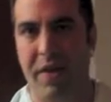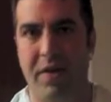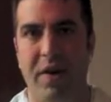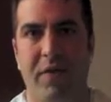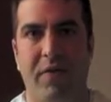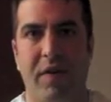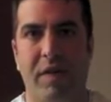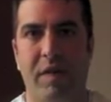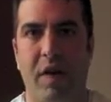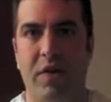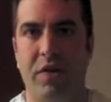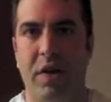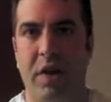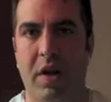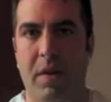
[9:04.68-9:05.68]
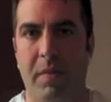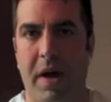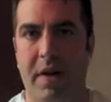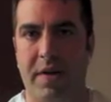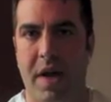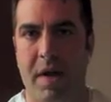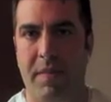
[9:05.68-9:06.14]
it for such a little
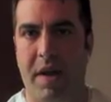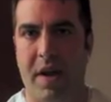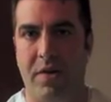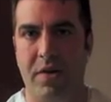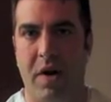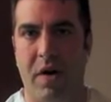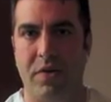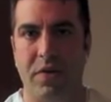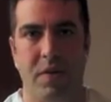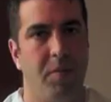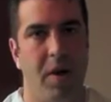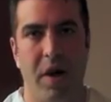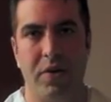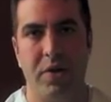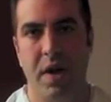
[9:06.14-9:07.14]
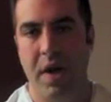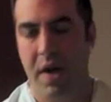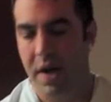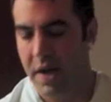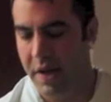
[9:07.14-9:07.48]
amount of time that I charged the brush.